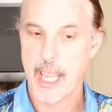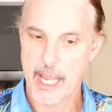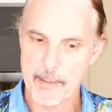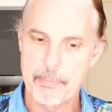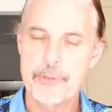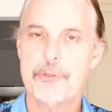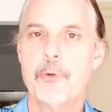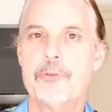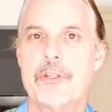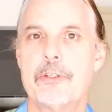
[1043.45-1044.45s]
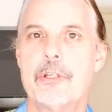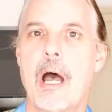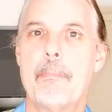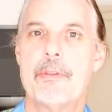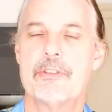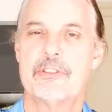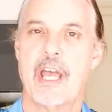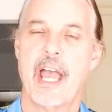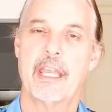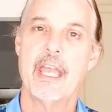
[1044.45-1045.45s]
And I put those at the top of the
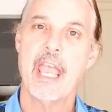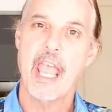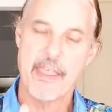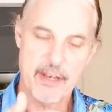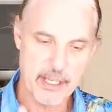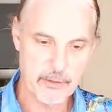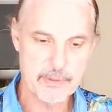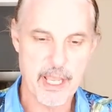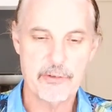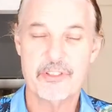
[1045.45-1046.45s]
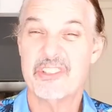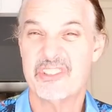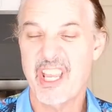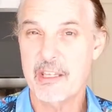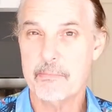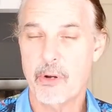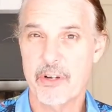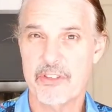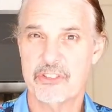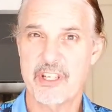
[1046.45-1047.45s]
stack, and then I go down to the second
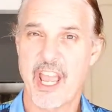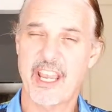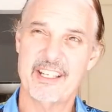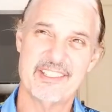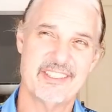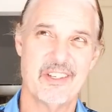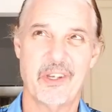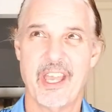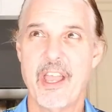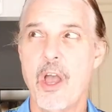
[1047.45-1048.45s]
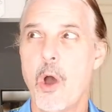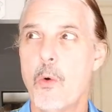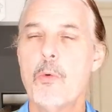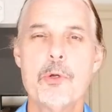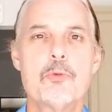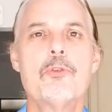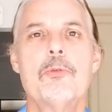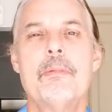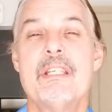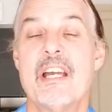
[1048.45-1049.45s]
part of the stack and I say, okay, well, which ones
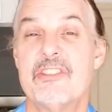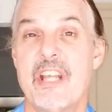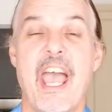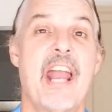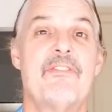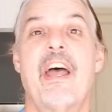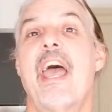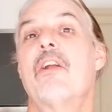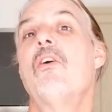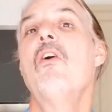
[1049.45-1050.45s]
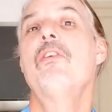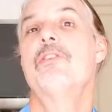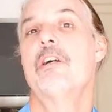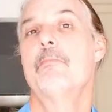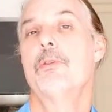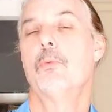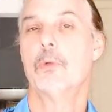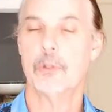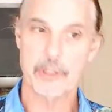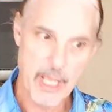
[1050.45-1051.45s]
would be nice to have if I had all the time in the
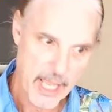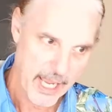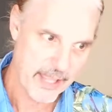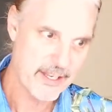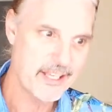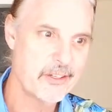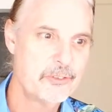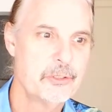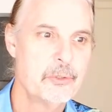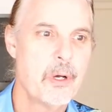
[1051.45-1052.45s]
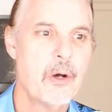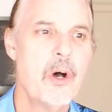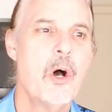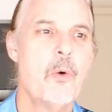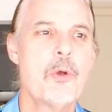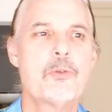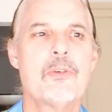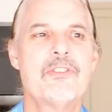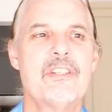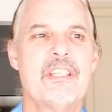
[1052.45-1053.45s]
world? And then I go to, well, which
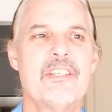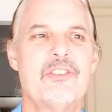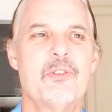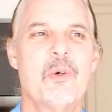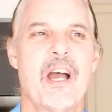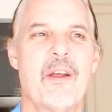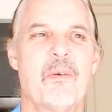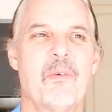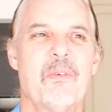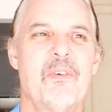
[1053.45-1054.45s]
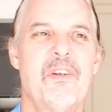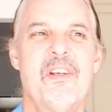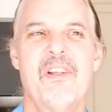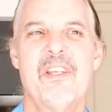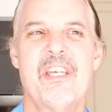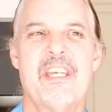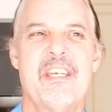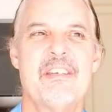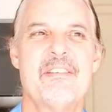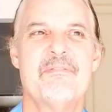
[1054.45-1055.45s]
ones of these do I
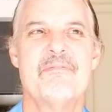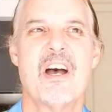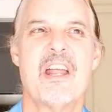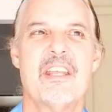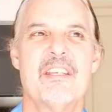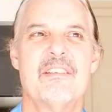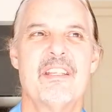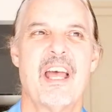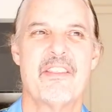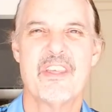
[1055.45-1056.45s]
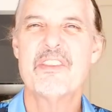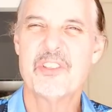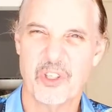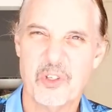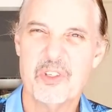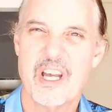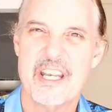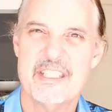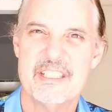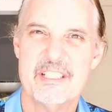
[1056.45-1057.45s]
really not, I think they're a good
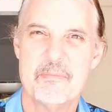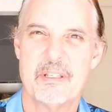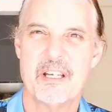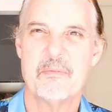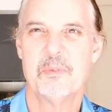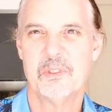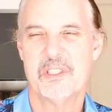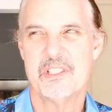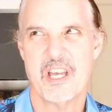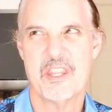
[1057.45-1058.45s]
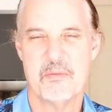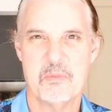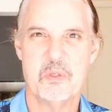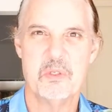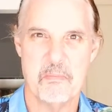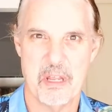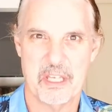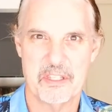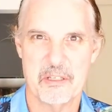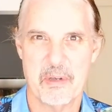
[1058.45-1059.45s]
idea, but I'm really not in the mood to
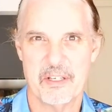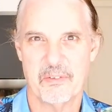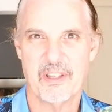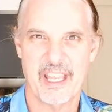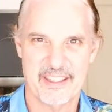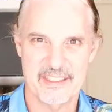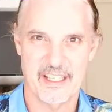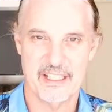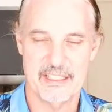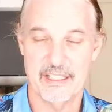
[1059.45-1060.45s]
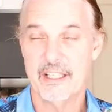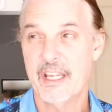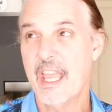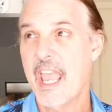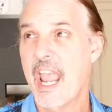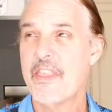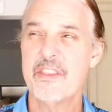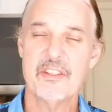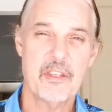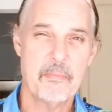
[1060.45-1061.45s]
make them. I don't like the idea. And
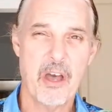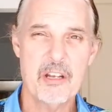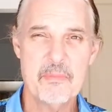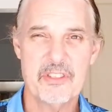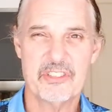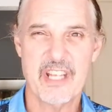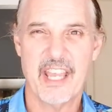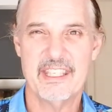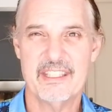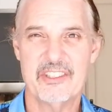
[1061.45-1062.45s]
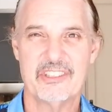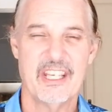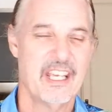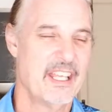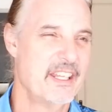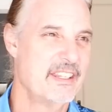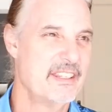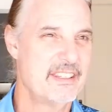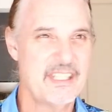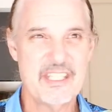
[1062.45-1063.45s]
then the bottom of the stack is,
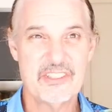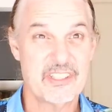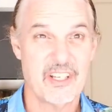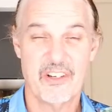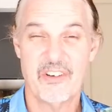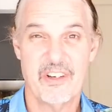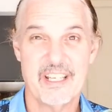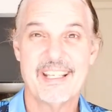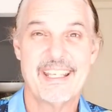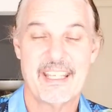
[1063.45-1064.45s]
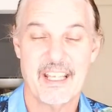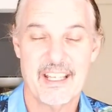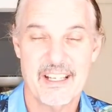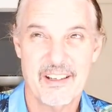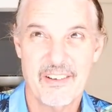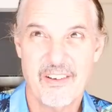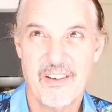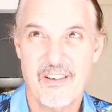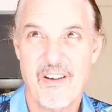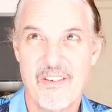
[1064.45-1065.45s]
these are
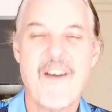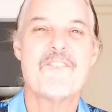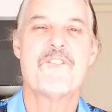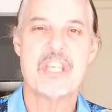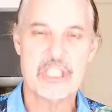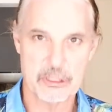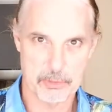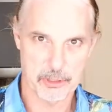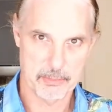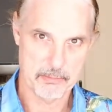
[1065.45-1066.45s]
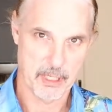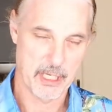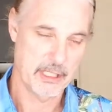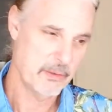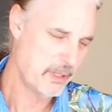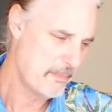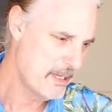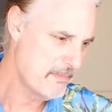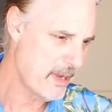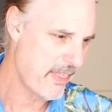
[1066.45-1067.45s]
not feasible to be made. And what I
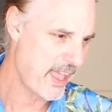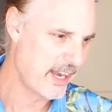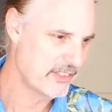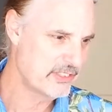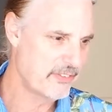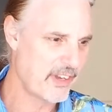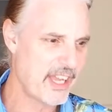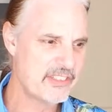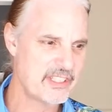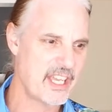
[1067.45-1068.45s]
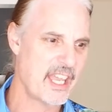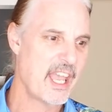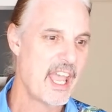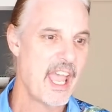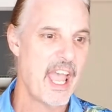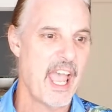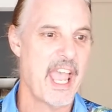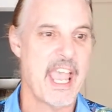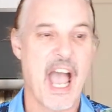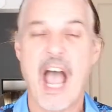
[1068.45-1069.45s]
mean by that is, if I say,
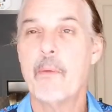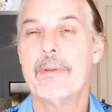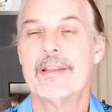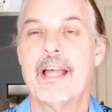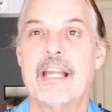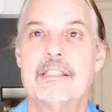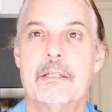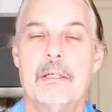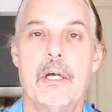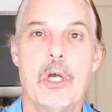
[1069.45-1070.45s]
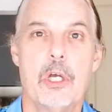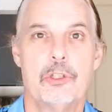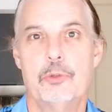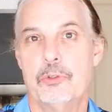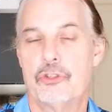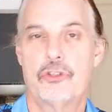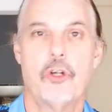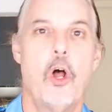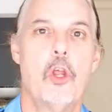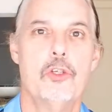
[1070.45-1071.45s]
hey, I would like to
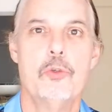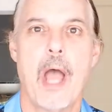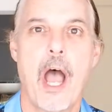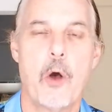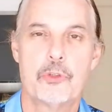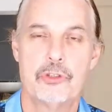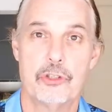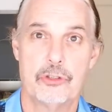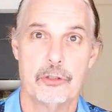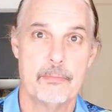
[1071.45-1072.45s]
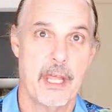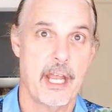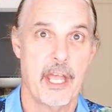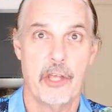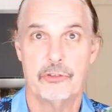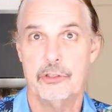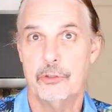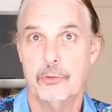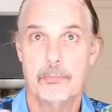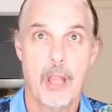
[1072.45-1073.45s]
install a new house system that has,
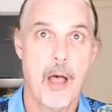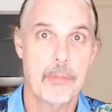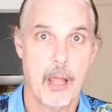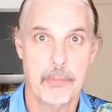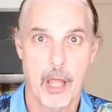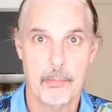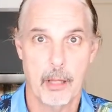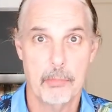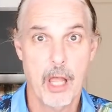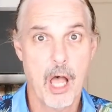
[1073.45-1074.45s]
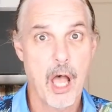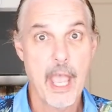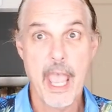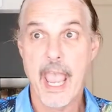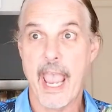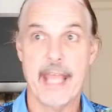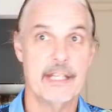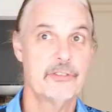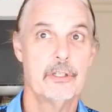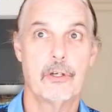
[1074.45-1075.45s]
blah, blah, blah, blah, blah, and
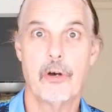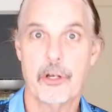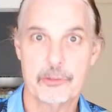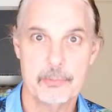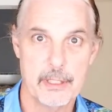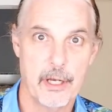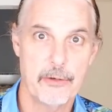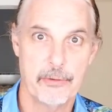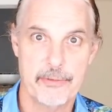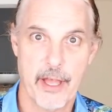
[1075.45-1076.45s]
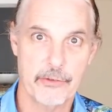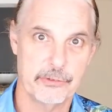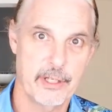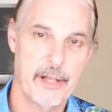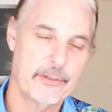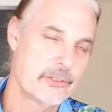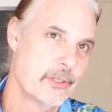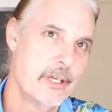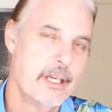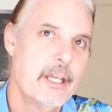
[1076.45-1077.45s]
it's going to cost me $100,000,
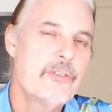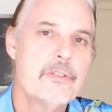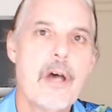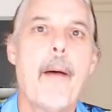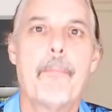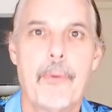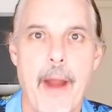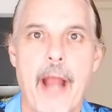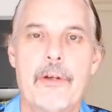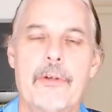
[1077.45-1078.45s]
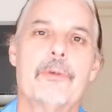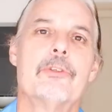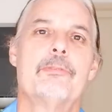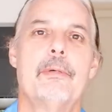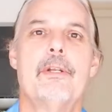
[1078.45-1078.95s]
it's not practical to spend